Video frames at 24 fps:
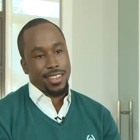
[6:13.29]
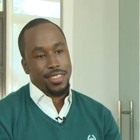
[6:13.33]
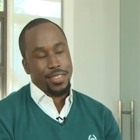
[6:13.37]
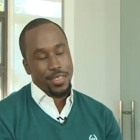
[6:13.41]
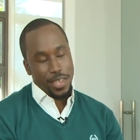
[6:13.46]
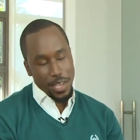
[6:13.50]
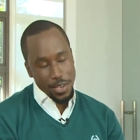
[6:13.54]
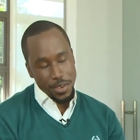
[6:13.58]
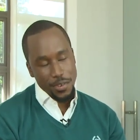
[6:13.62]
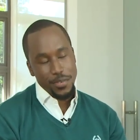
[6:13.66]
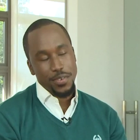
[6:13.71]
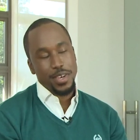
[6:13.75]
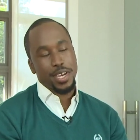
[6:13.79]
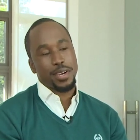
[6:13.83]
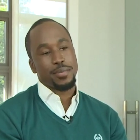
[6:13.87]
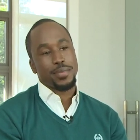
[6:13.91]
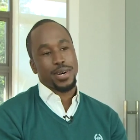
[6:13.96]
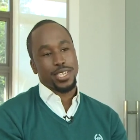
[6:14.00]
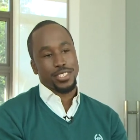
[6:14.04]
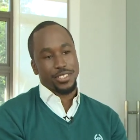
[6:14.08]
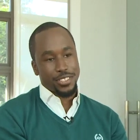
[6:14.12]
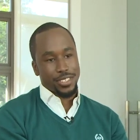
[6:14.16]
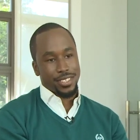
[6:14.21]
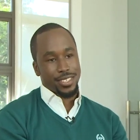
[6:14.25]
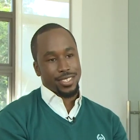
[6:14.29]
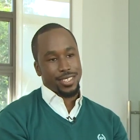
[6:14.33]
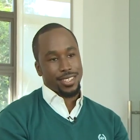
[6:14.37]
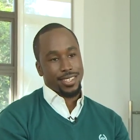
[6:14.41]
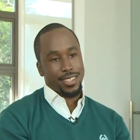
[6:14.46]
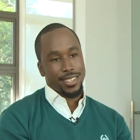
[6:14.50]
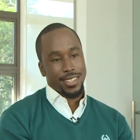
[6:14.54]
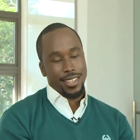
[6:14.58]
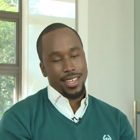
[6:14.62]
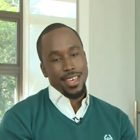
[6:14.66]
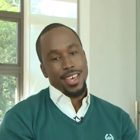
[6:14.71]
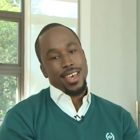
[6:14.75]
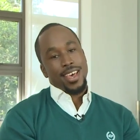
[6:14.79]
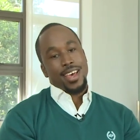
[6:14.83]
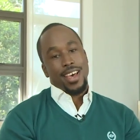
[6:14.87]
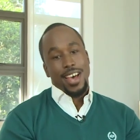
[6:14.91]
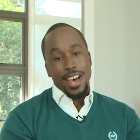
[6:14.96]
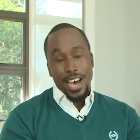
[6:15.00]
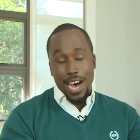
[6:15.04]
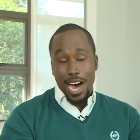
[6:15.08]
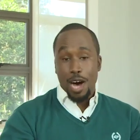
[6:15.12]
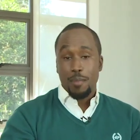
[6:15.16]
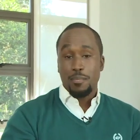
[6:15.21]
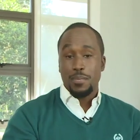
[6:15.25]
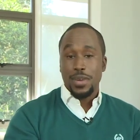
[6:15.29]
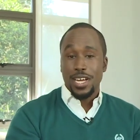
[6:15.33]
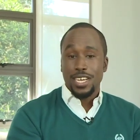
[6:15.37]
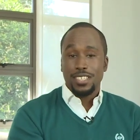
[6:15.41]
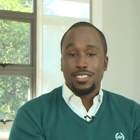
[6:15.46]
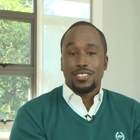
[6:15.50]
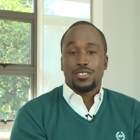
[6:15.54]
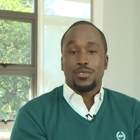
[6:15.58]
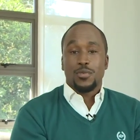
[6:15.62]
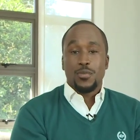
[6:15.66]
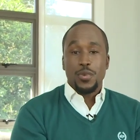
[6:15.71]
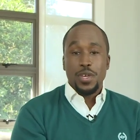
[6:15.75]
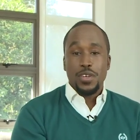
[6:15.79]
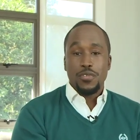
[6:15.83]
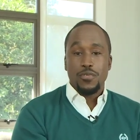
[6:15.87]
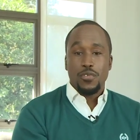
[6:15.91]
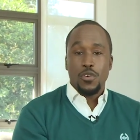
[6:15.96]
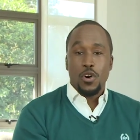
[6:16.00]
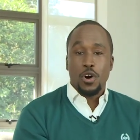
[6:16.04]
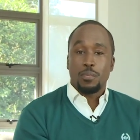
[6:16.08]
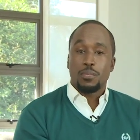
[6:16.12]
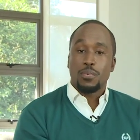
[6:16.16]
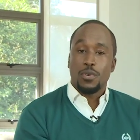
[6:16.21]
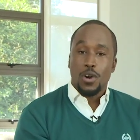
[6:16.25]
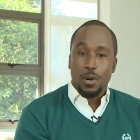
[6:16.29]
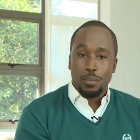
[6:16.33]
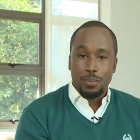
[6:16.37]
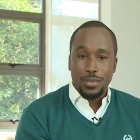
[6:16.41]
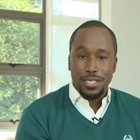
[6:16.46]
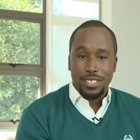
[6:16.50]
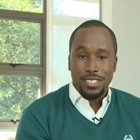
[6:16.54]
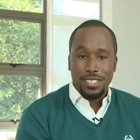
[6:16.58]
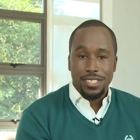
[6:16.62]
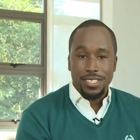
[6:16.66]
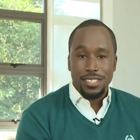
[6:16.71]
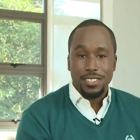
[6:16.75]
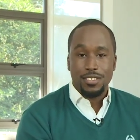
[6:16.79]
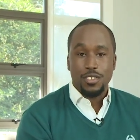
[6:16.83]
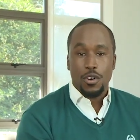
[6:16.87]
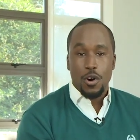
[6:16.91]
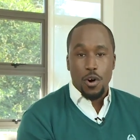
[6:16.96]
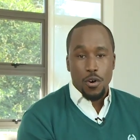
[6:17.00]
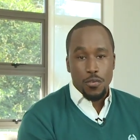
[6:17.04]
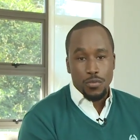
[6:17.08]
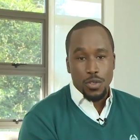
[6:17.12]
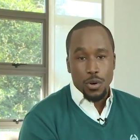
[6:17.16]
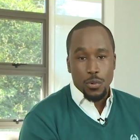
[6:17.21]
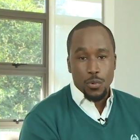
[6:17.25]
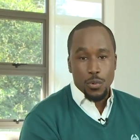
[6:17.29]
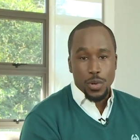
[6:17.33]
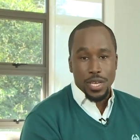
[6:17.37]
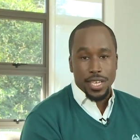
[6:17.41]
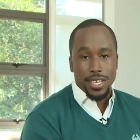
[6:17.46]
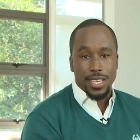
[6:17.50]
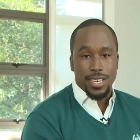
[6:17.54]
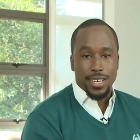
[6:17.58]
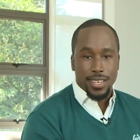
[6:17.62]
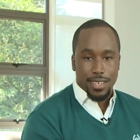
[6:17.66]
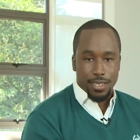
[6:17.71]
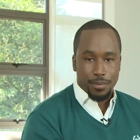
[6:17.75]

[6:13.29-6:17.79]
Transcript: Thank you very much. Up next, we've got Properties of the Week.